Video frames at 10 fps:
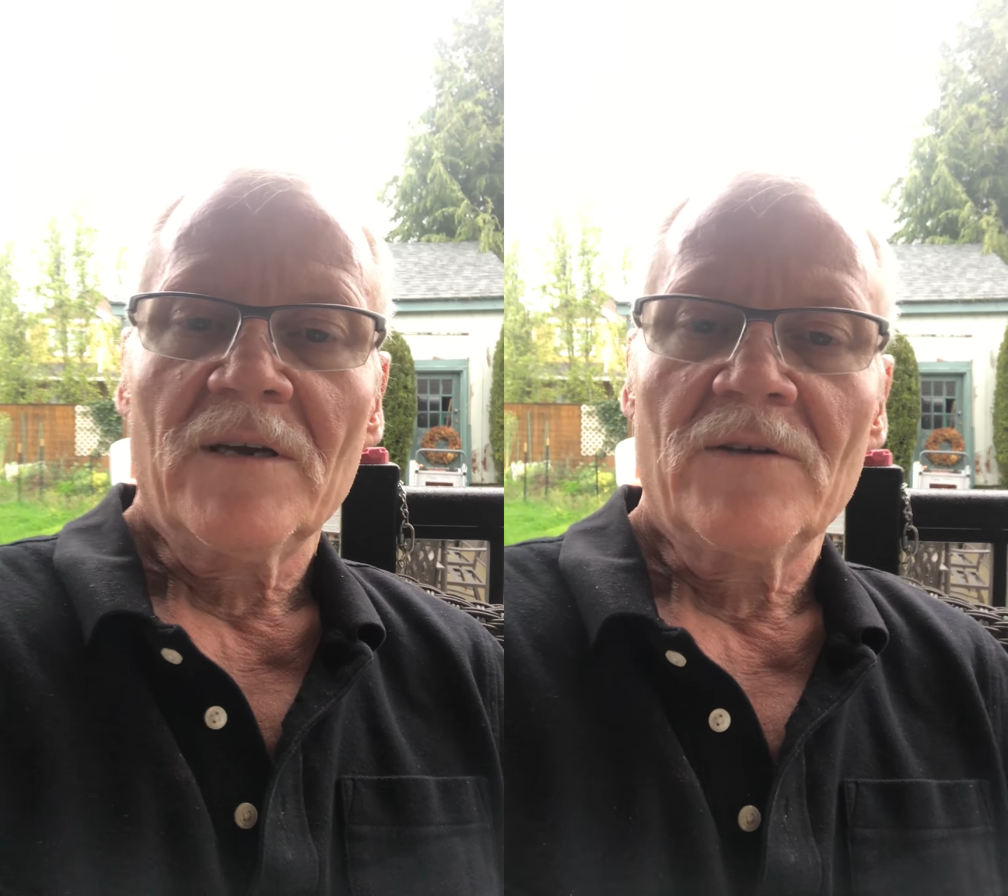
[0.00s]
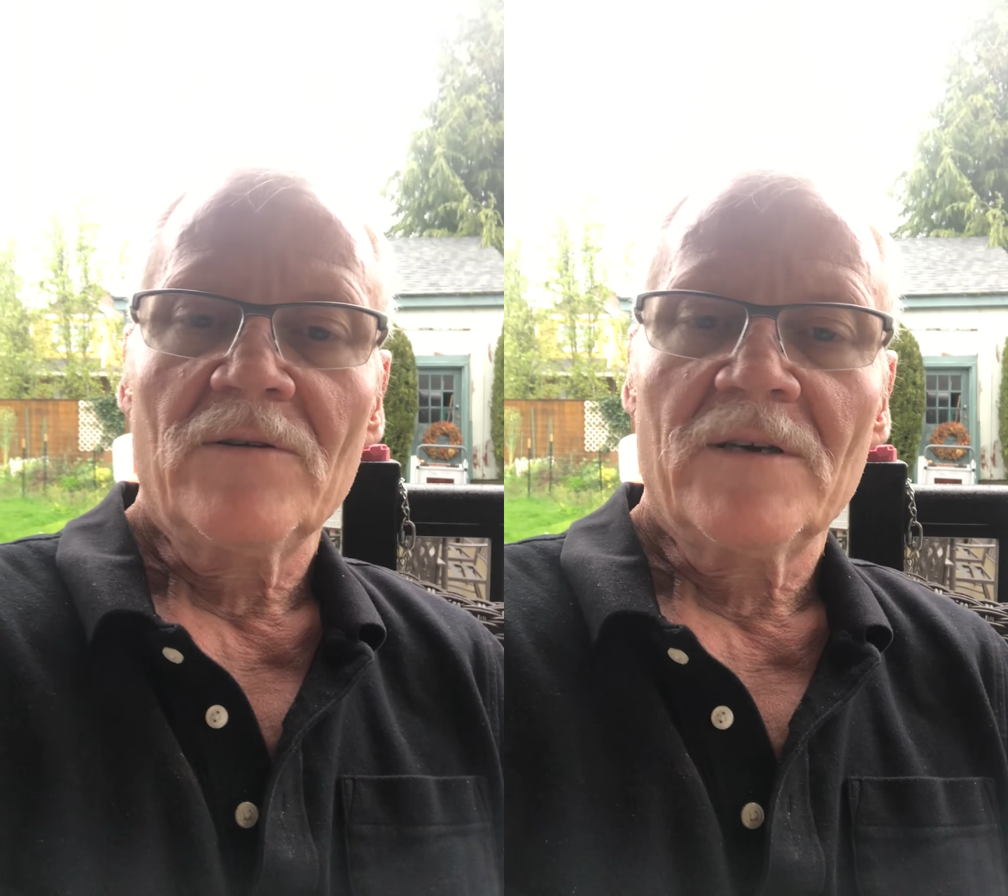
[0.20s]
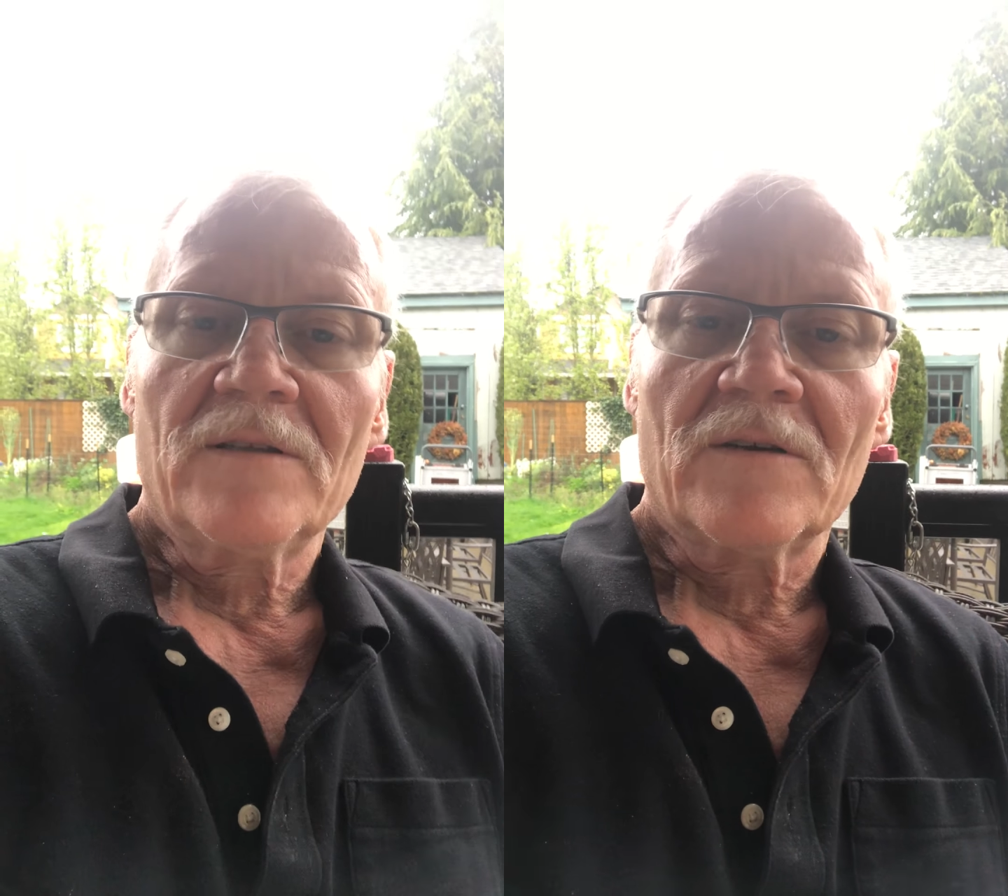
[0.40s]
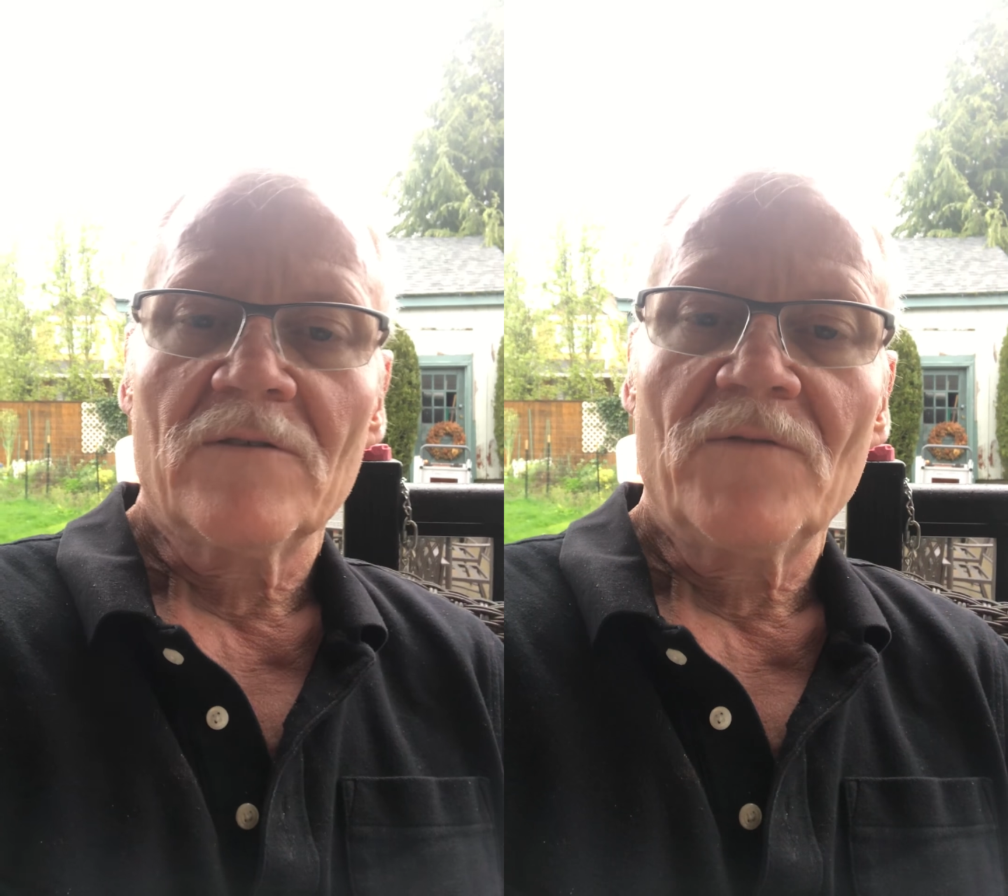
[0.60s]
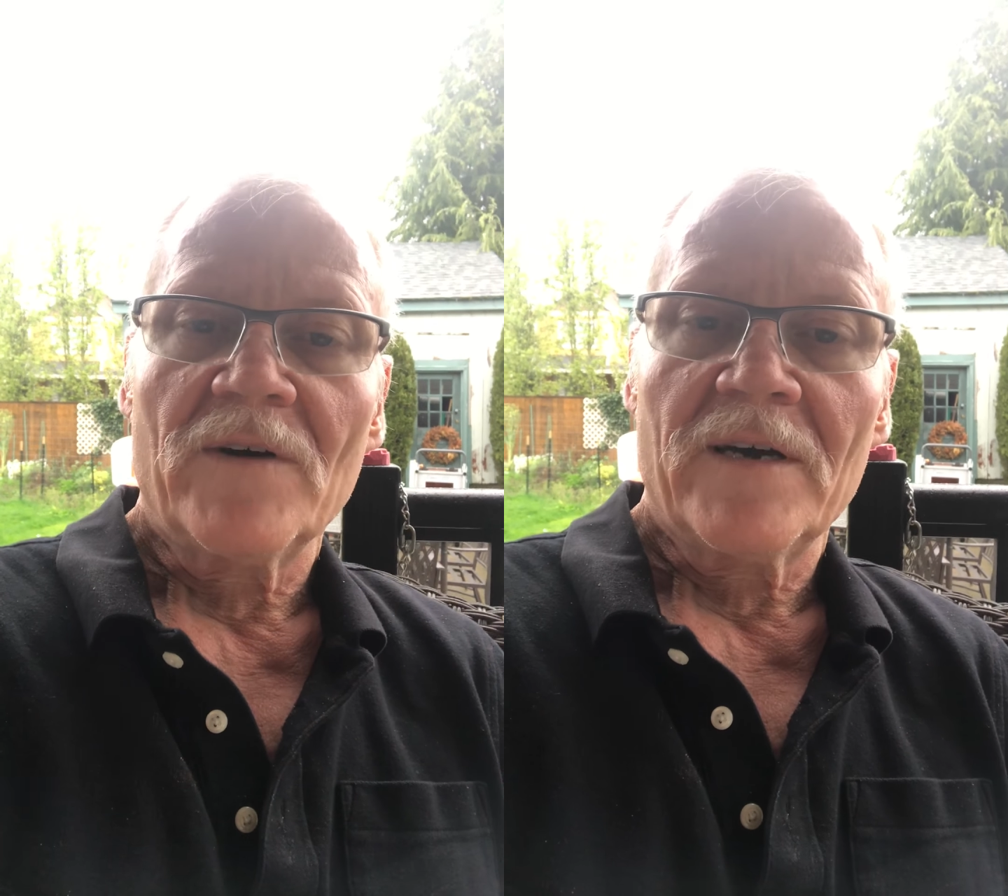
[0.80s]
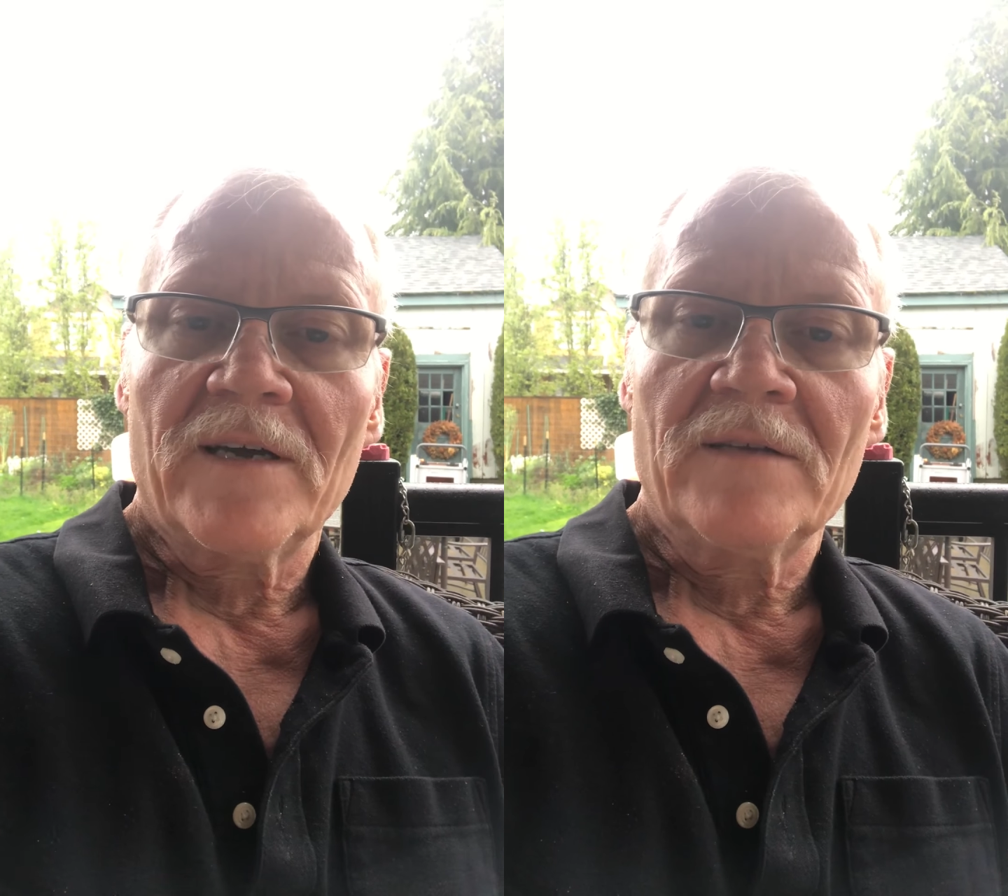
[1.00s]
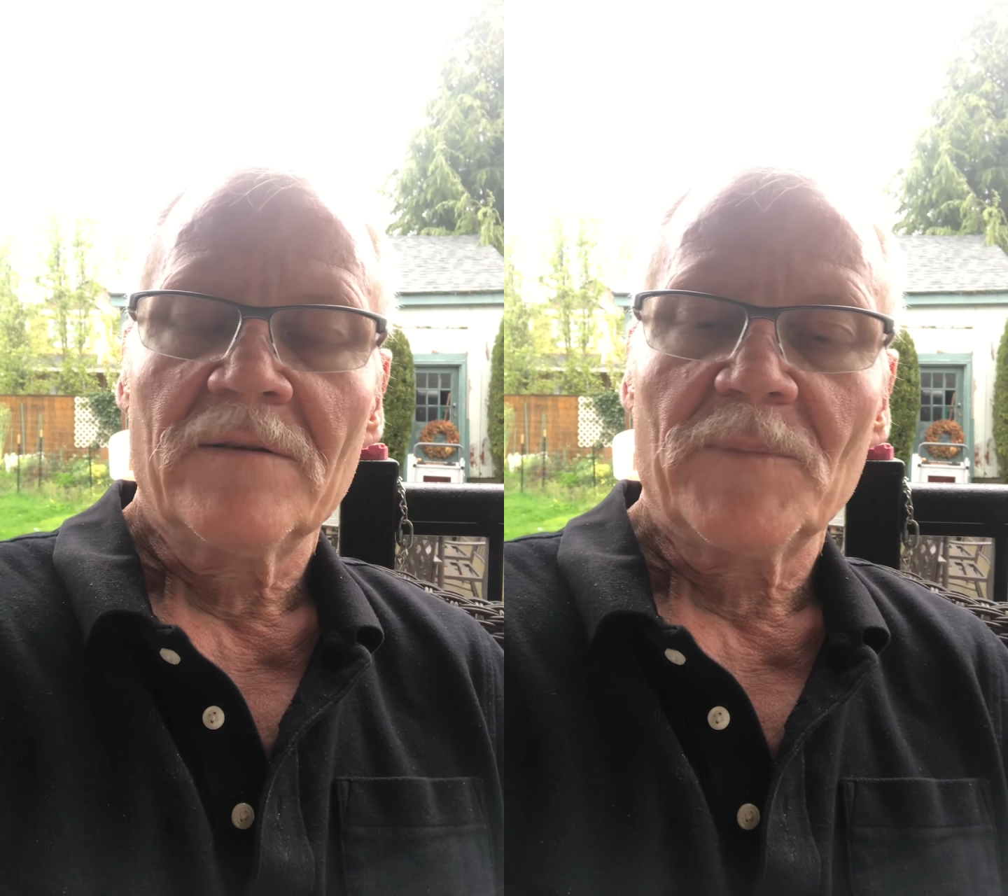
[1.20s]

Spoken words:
and you get to go find